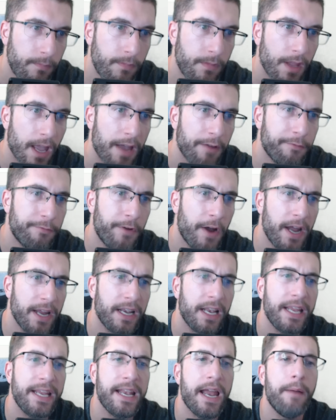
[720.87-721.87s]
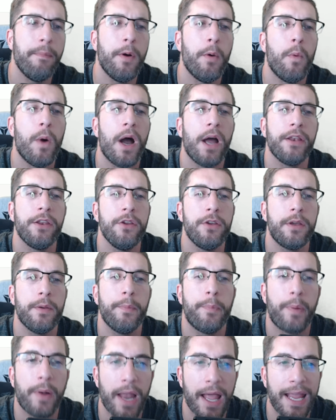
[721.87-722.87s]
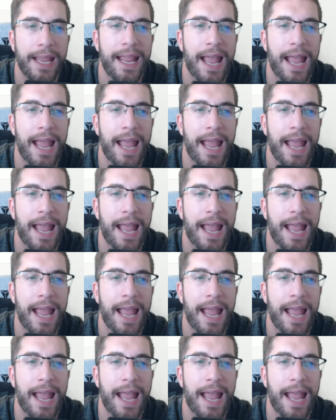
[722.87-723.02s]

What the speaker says: And finally, number 1, you can play